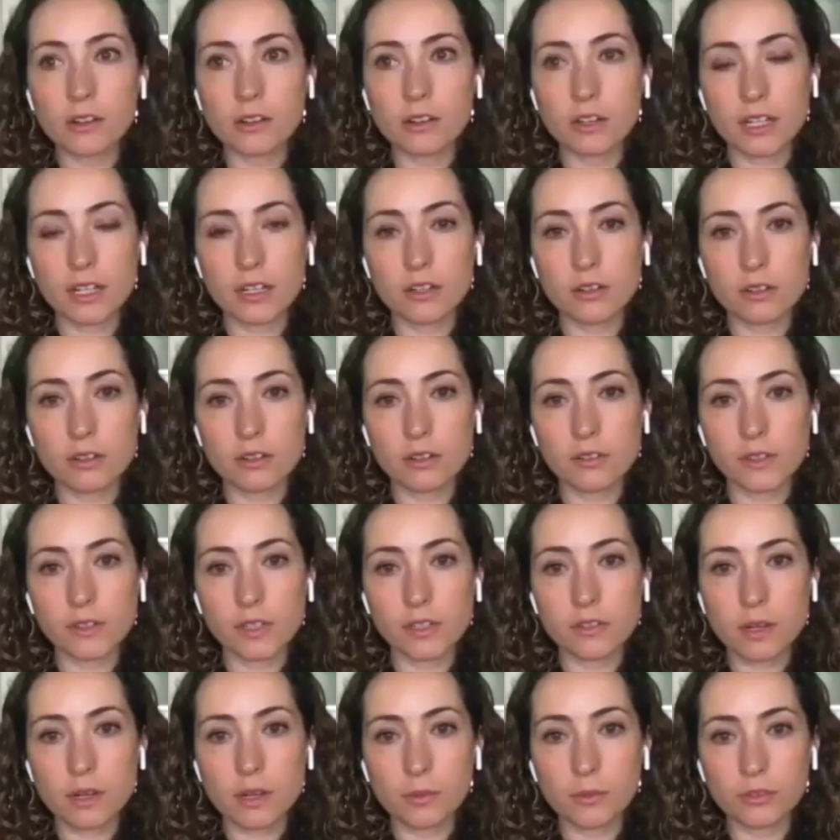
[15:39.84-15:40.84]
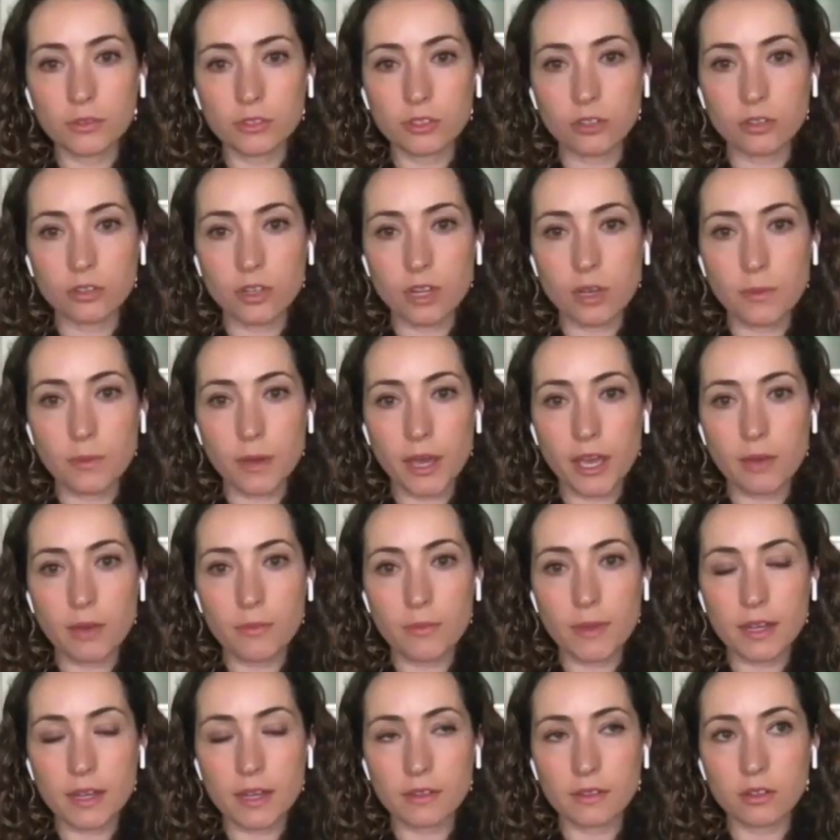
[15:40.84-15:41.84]
to iteratively troubleshoot in
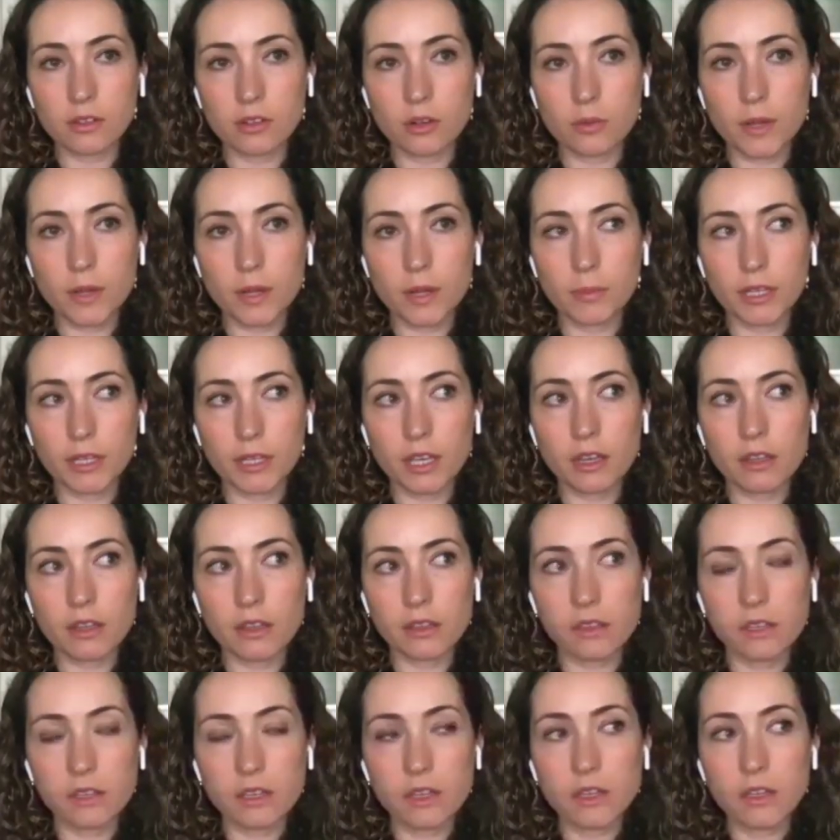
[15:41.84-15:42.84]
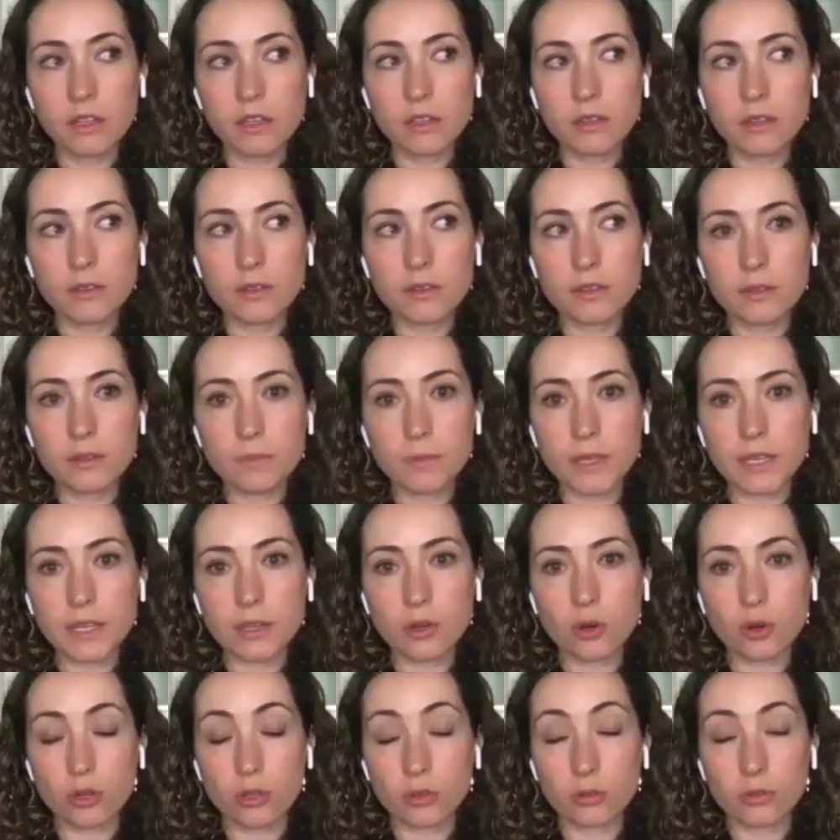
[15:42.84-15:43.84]
biomedicine or public health be,
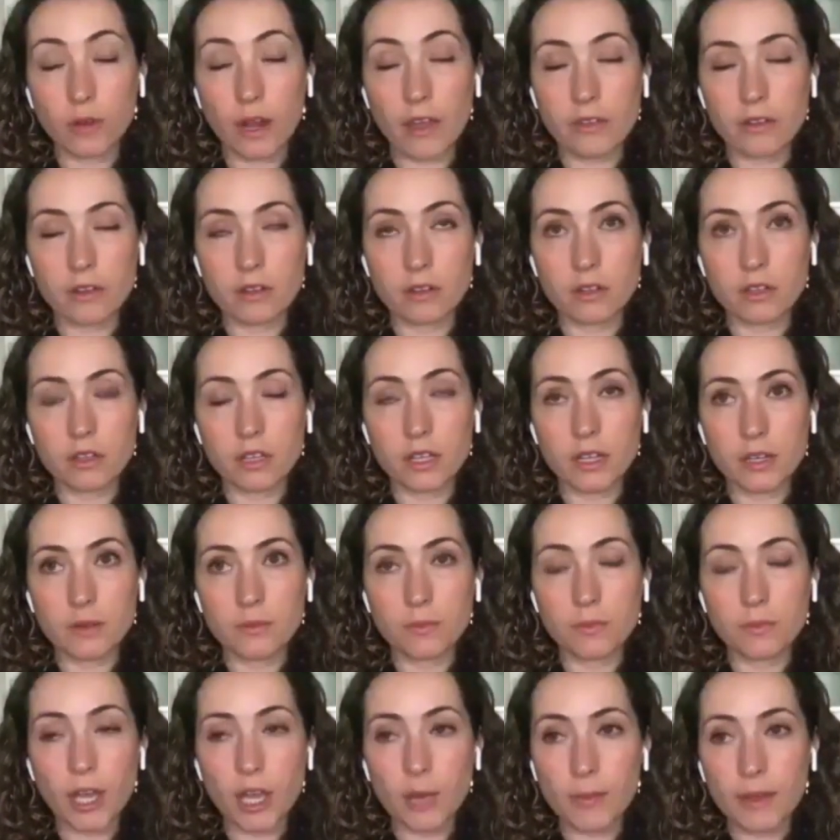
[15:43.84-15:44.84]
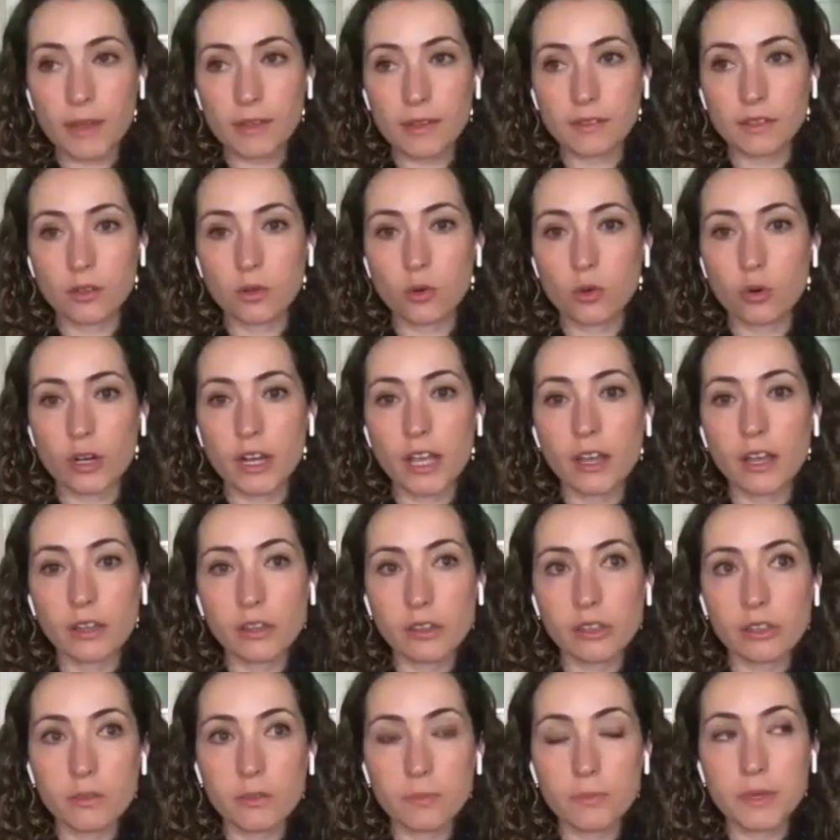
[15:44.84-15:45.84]
or rather in biomedicine or
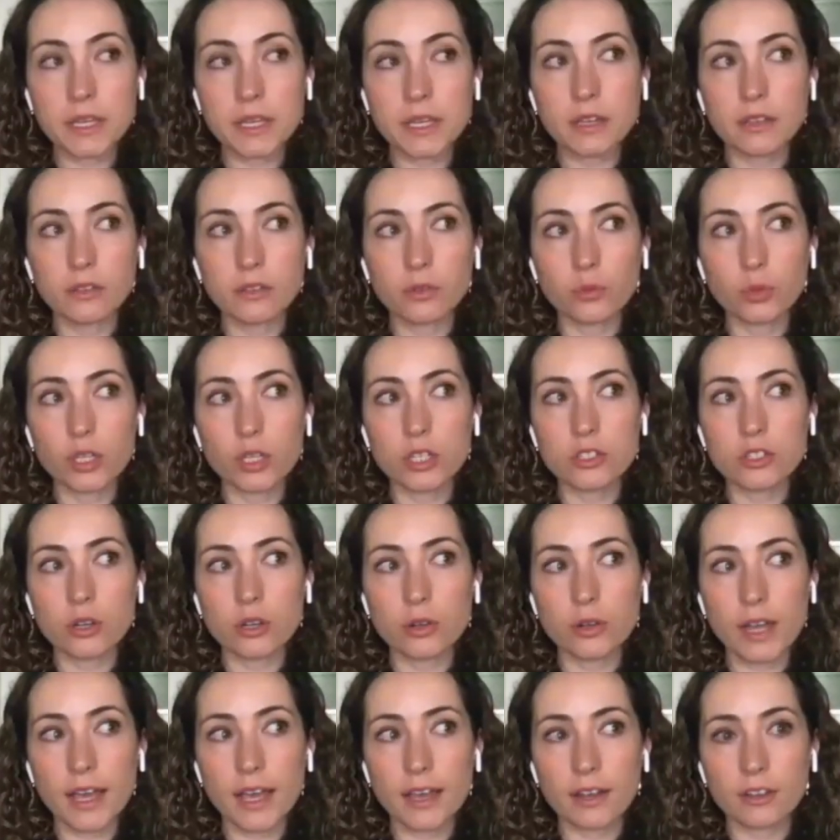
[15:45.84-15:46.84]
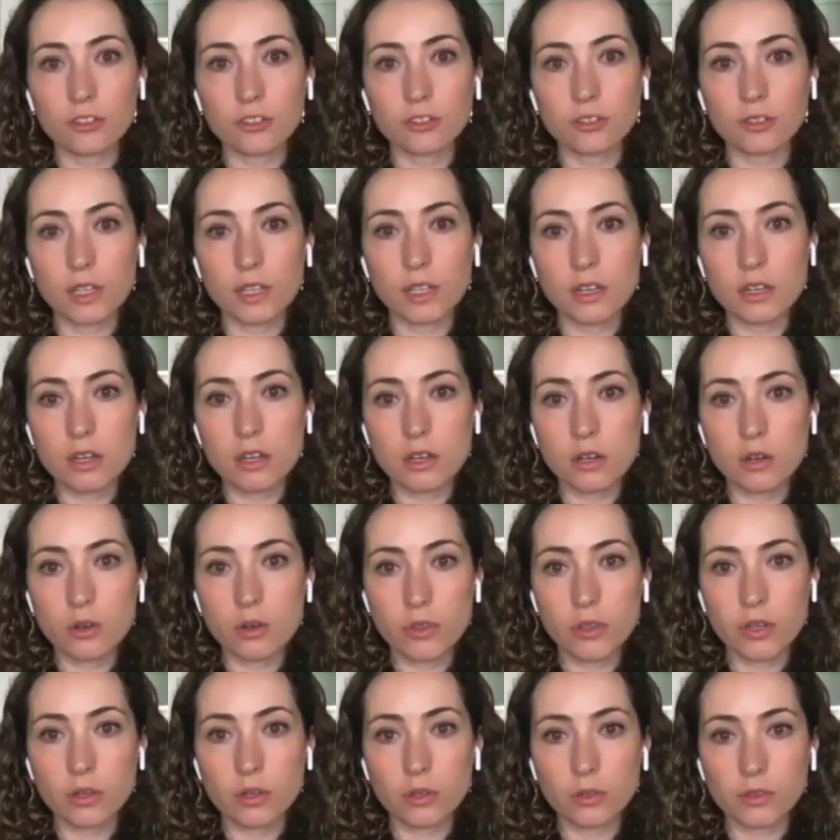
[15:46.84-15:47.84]
health because we don't actually know
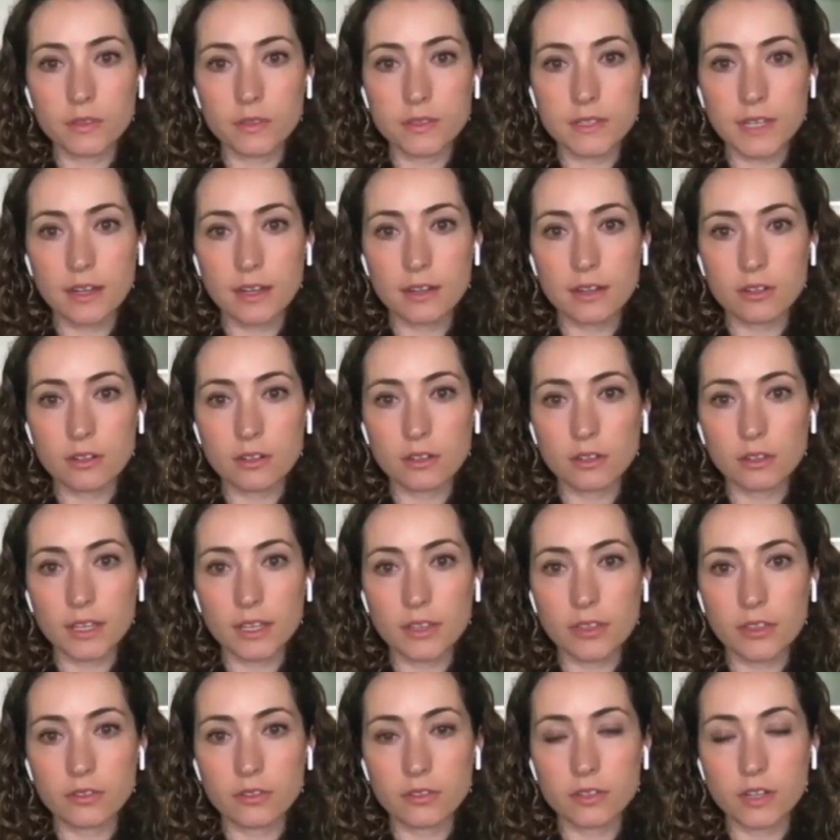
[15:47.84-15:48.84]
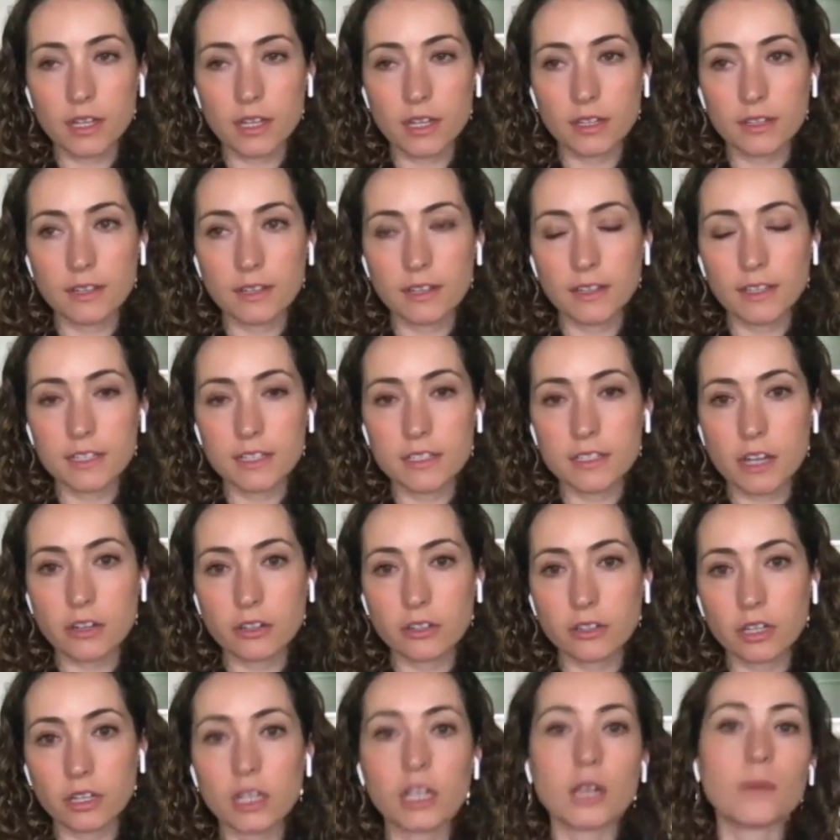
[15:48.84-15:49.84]
the gold standard like there's not it's not like a
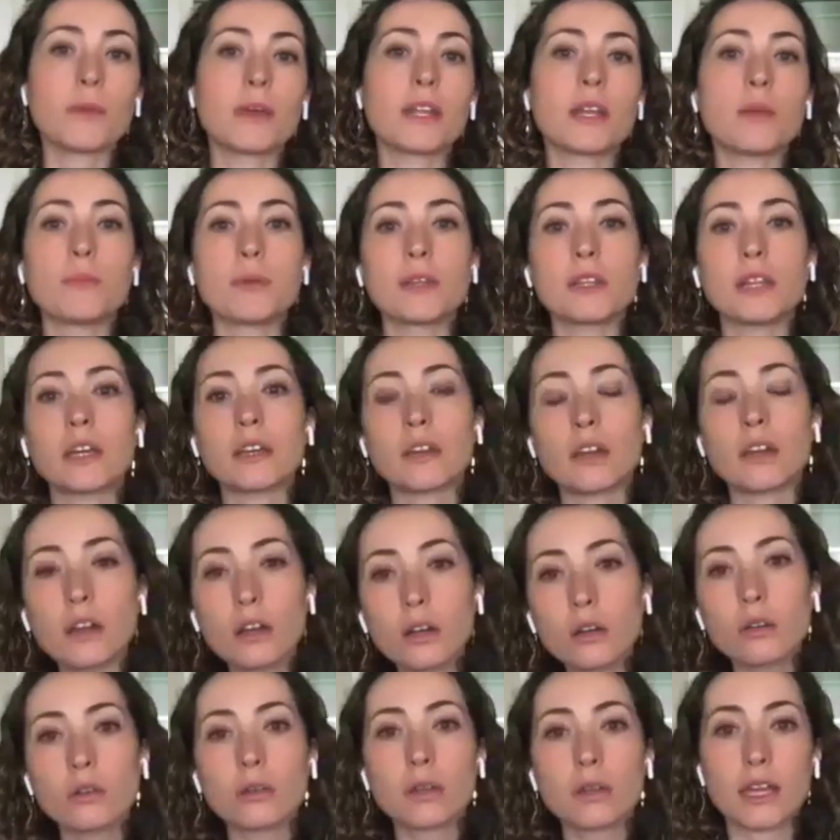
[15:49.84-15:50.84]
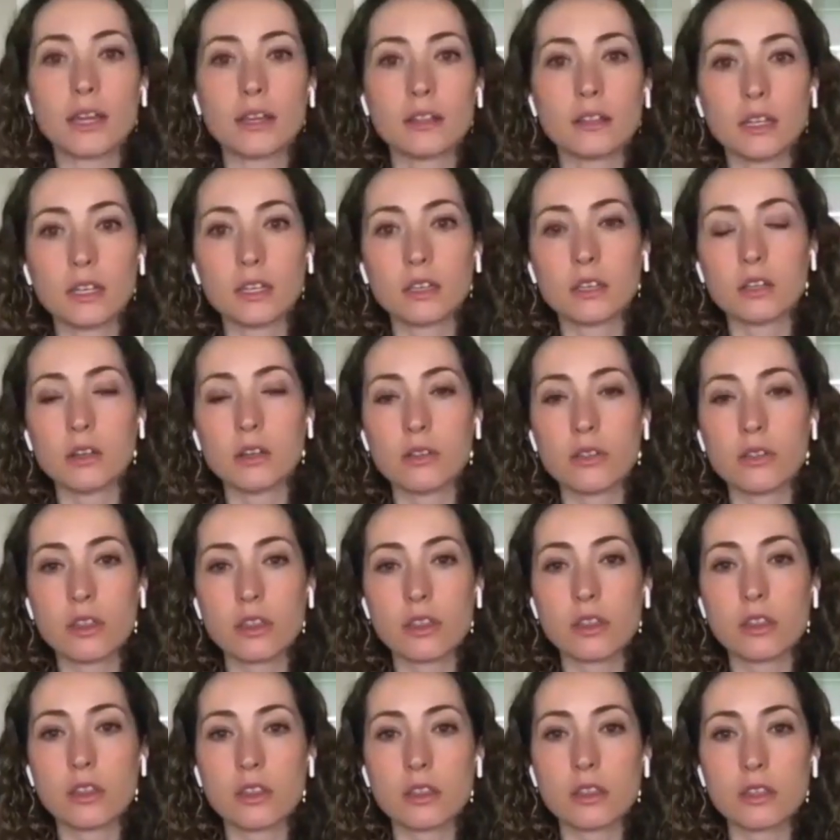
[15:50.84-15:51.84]
doctor can come in and be like oh okay like you know the
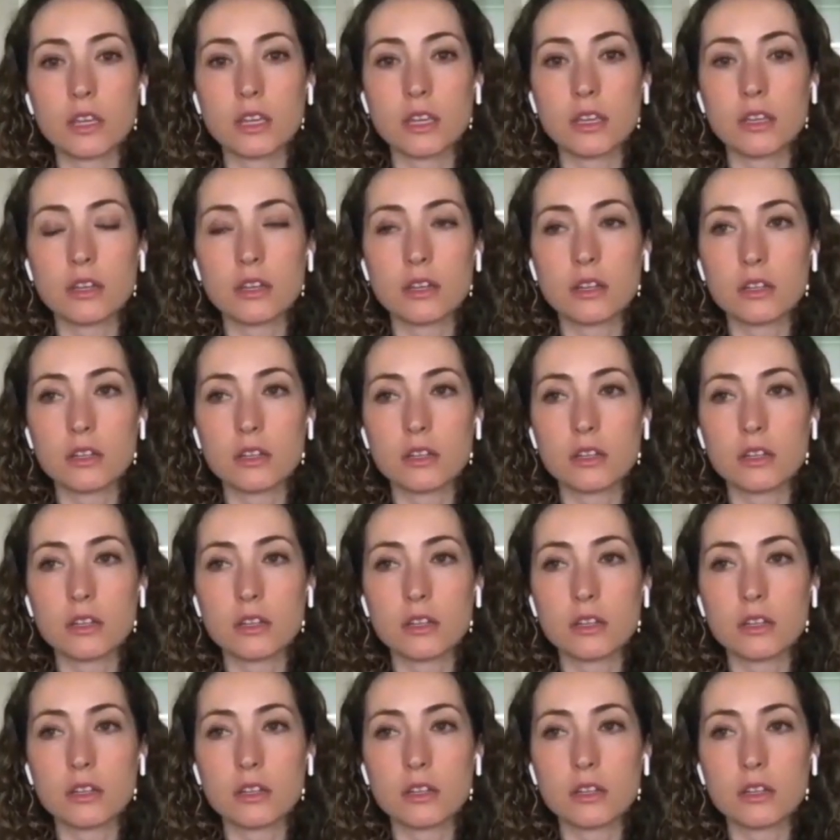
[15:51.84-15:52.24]
the the,